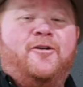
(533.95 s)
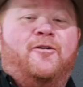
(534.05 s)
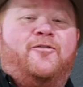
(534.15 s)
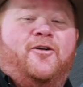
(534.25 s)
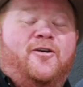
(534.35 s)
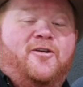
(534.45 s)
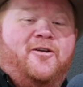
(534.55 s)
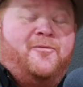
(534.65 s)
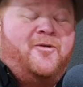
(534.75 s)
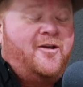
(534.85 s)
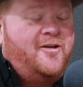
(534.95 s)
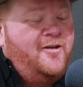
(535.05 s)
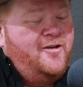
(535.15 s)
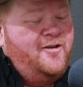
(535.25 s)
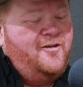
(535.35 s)
You were talking, and I was like,
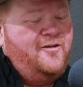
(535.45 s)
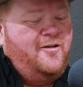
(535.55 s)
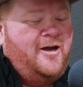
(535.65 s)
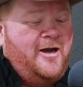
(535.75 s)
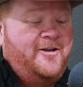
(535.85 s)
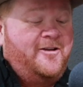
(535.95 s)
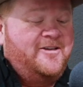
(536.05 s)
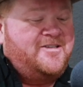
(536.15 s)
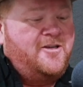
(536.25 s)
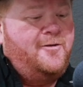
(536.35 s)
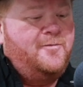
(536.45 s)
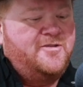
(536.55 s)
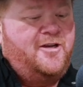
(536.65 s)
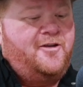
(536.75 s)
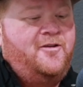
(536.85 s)
I did the same
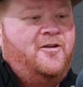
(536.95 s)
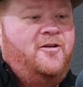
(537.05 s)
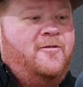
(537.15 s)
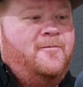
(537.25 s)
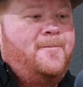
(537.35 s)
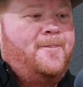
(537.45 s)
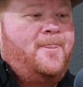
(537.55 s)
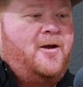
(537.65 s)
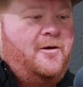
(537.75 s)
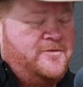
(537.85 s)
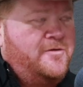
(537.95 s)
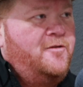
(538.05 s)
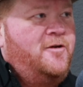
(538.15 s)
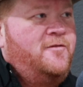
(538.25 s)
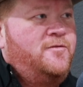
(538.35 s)
exact thing. I was going to go
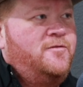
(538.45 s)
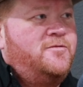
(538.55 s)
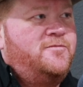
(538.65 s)
to the Air Force.